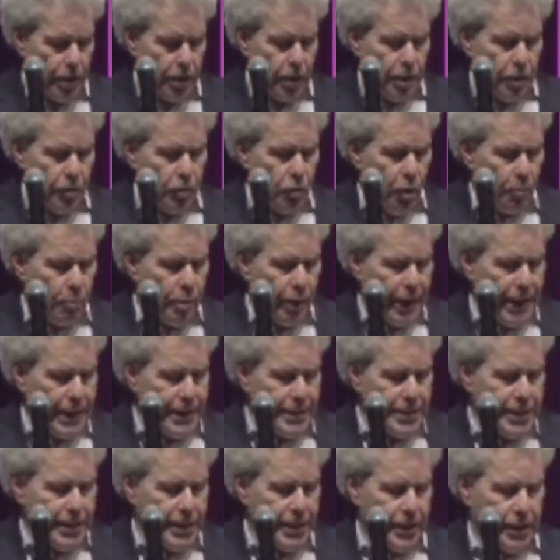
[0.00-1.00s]
Number
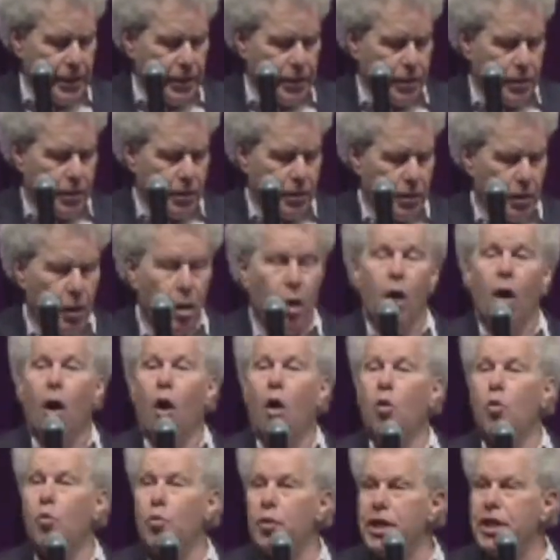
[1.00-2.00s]
18, a
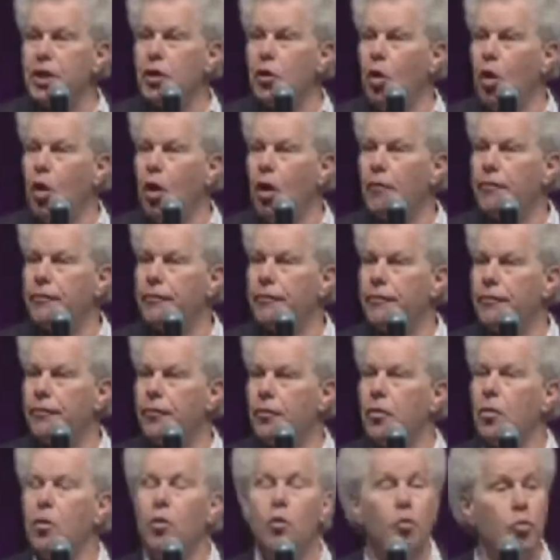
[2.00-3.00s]
week off
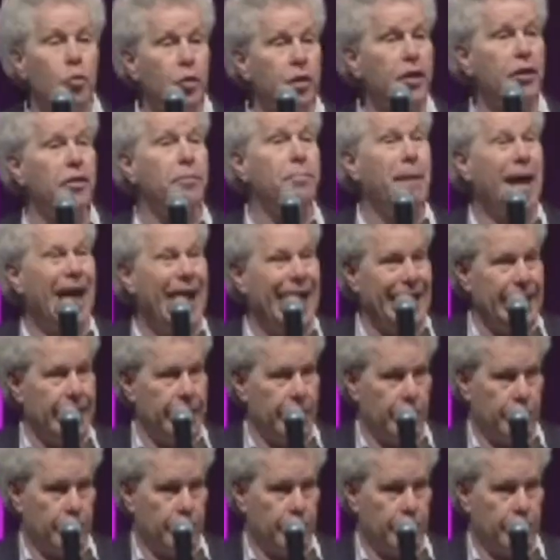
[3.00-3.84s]
with pay.